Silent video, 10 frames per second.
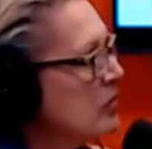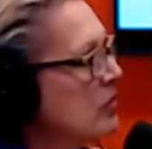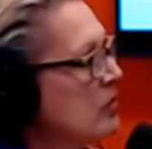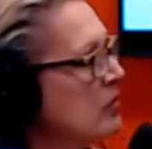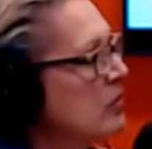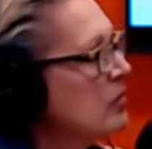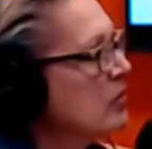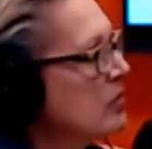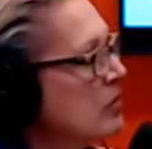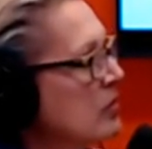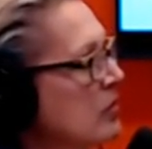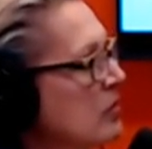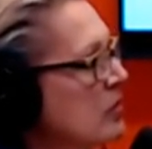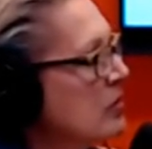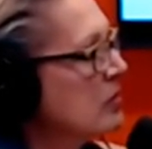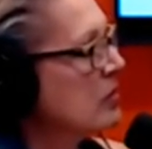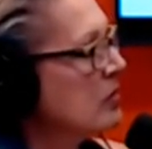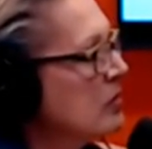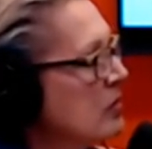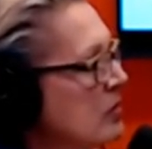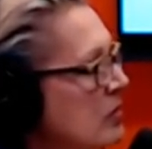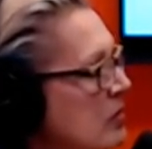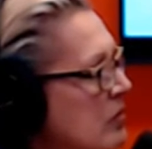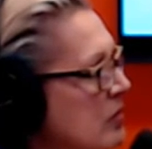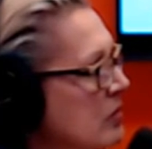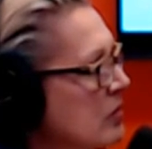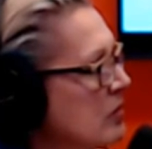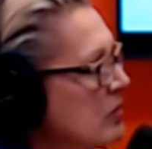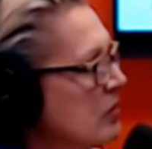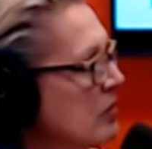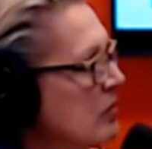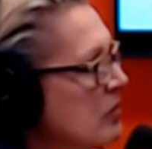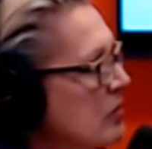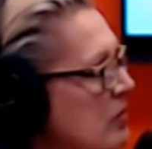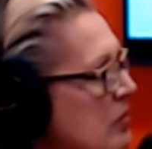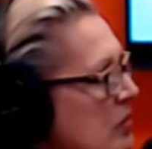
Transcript: (not speaking)